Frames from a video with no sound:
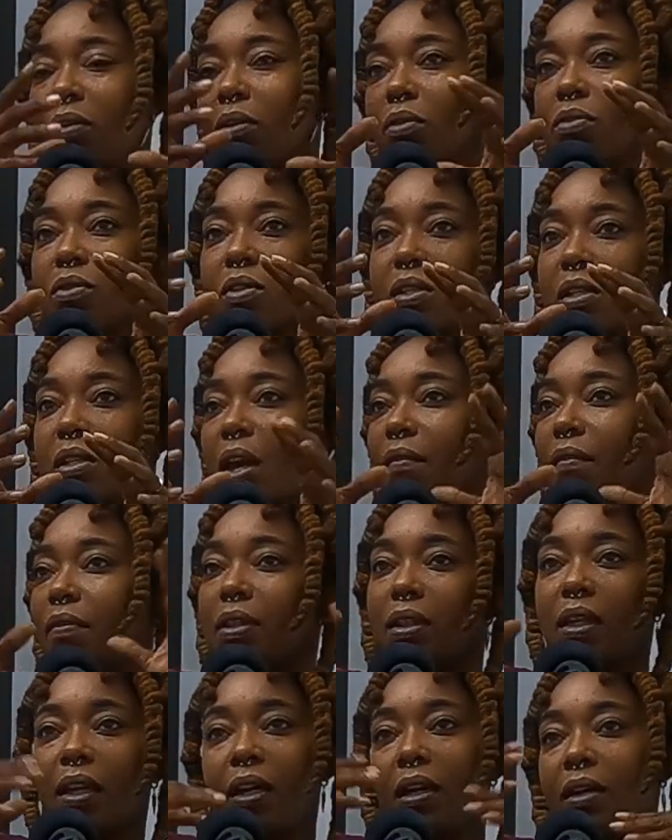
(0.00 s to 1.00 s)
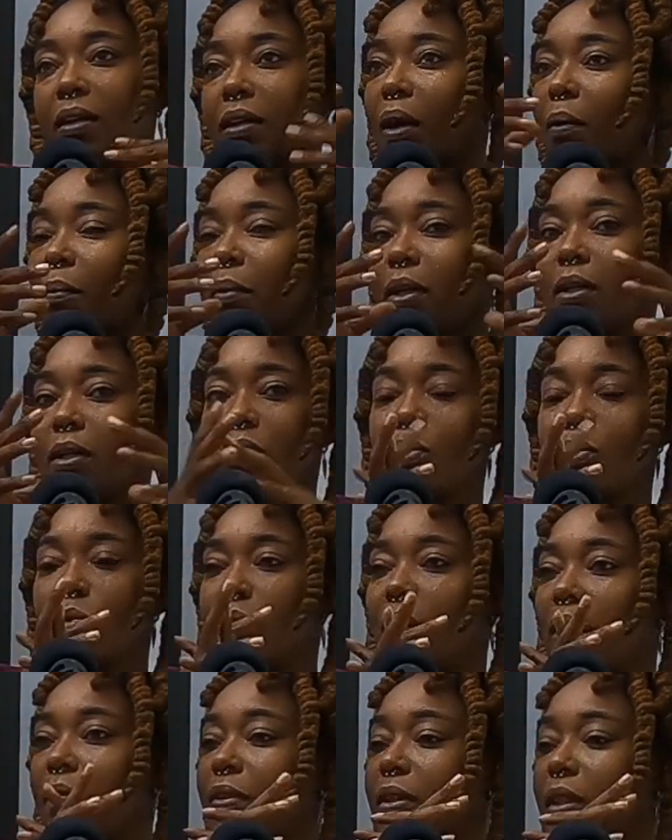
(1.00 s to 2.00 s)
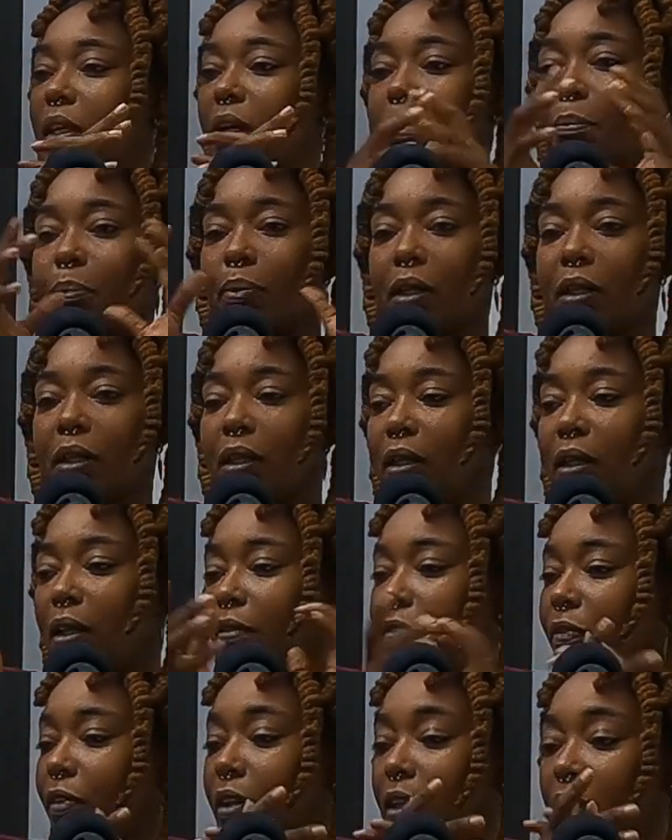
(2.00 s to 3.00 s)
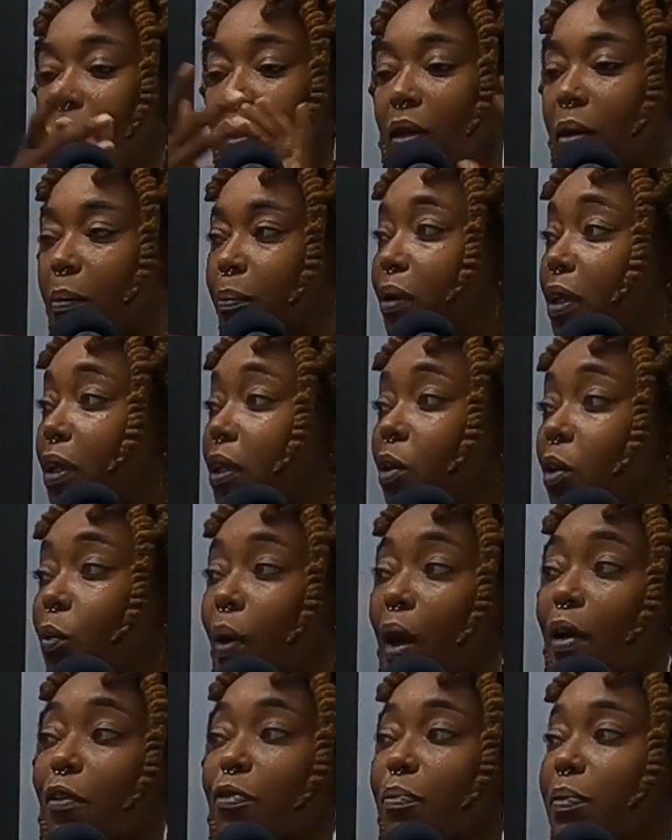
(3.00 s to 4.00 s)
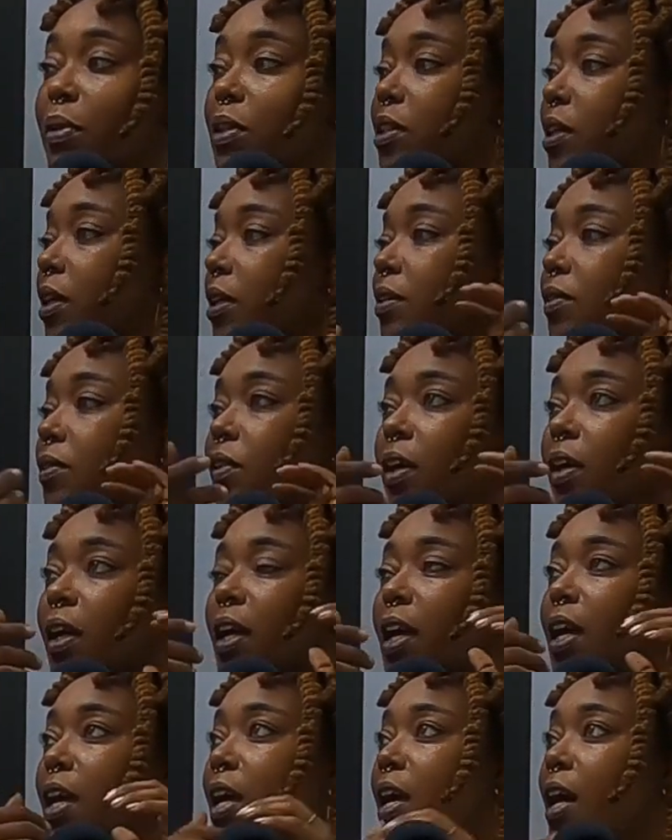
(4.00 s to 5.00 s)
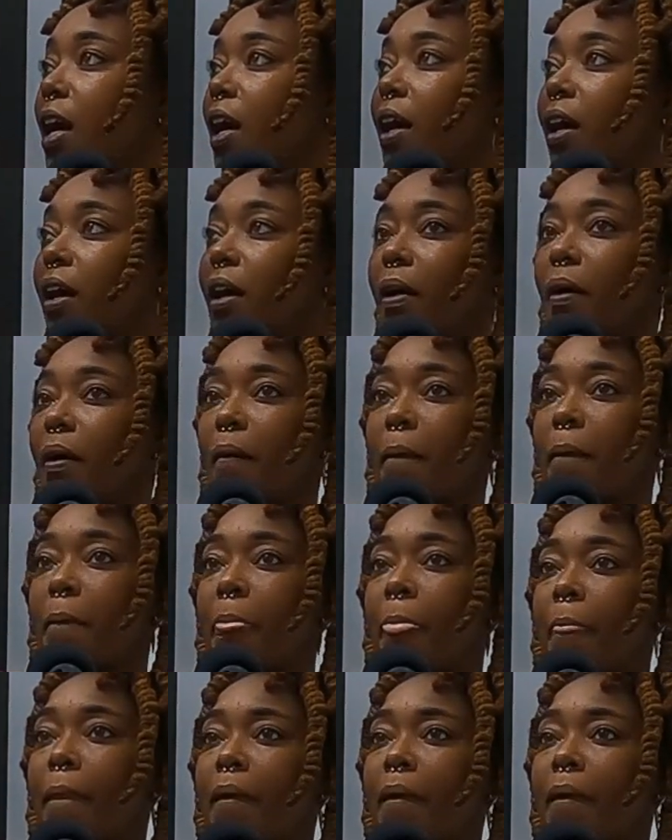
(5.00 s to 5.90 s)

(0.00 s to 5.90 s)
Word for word: know just everything now we doing everything completely different and completely away from each other and um,